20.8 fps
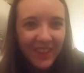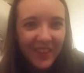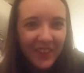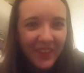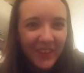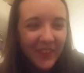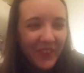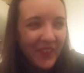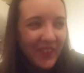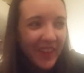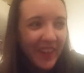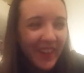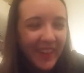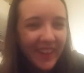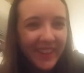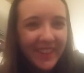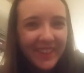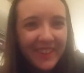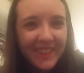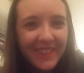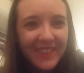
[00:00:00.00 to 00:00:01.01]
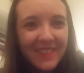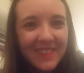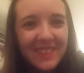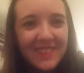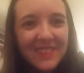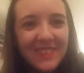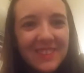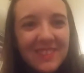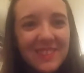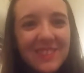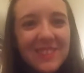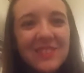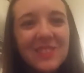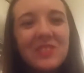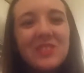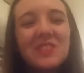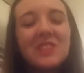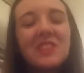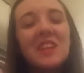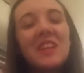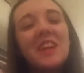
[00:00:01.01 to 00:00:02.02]
Alright.
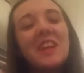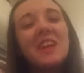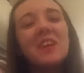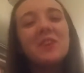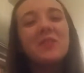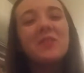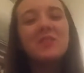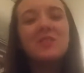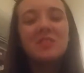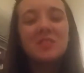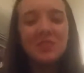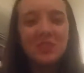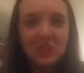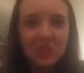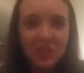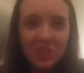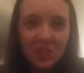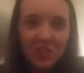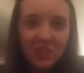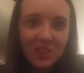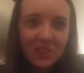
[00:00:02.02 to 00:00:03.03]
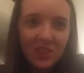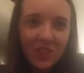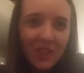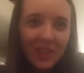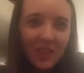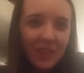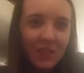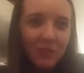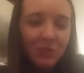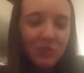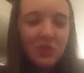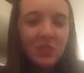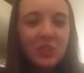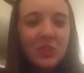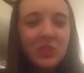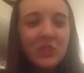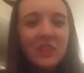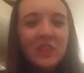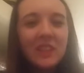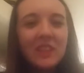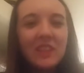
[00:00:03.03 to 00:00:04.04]
So today I went to church, and then I went to
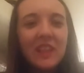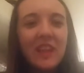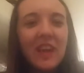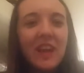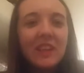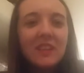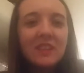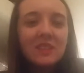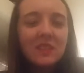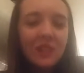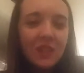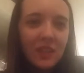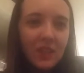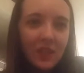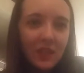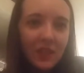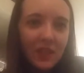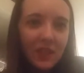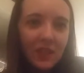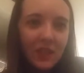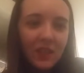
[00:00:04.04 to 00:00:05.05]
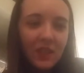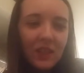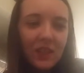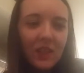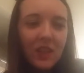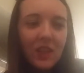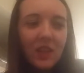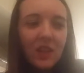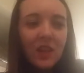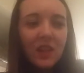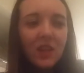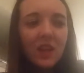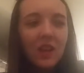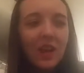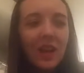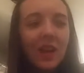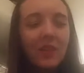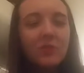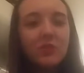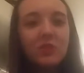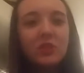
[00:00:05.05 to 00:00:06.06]
Korean class, and then
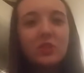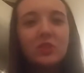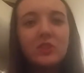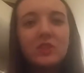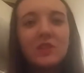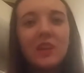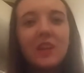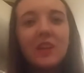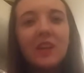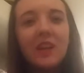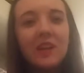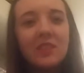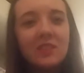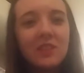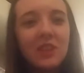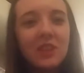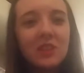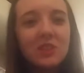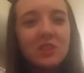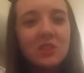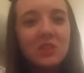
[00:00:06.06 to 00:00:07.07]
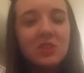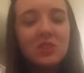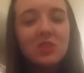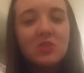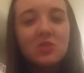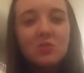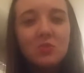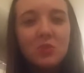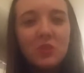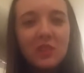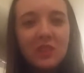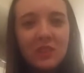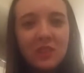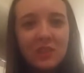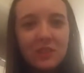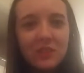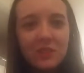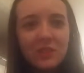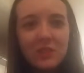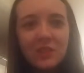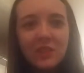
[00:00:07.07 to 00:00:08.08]
after Korean class I just went
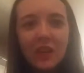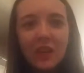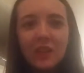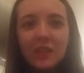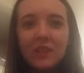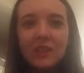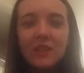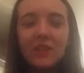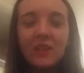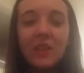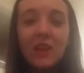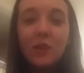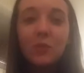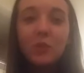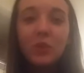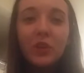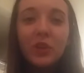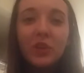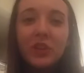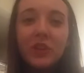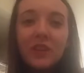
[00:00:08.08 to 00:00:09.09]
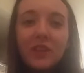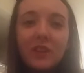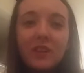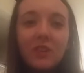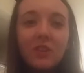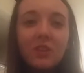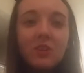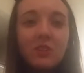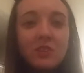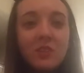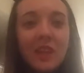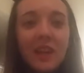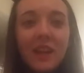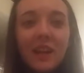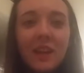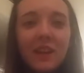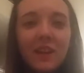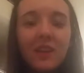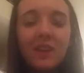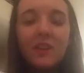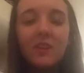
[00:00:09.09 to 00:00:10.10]
and studied at the library all
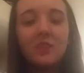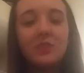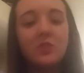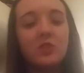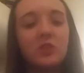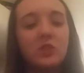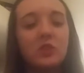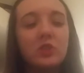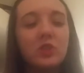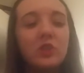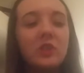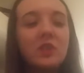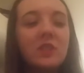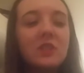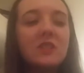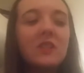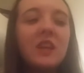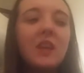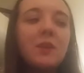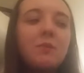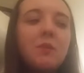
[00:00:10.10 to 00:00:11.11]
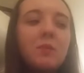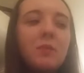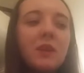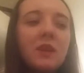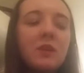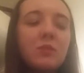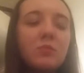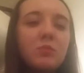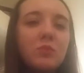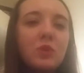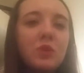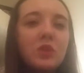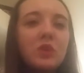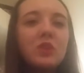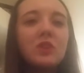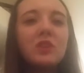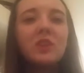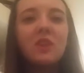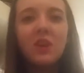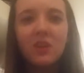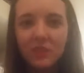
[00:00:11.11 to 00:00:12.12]
day. So I took an exam on my
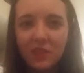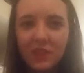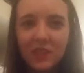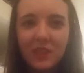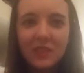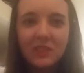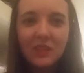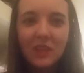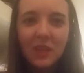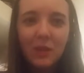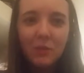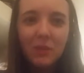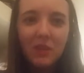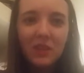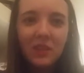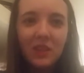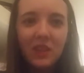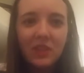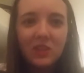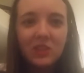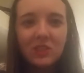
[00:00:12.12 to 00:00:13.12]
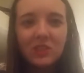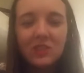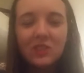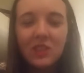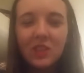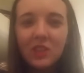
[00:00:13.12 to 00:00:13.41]
computer, an online exam, and then I just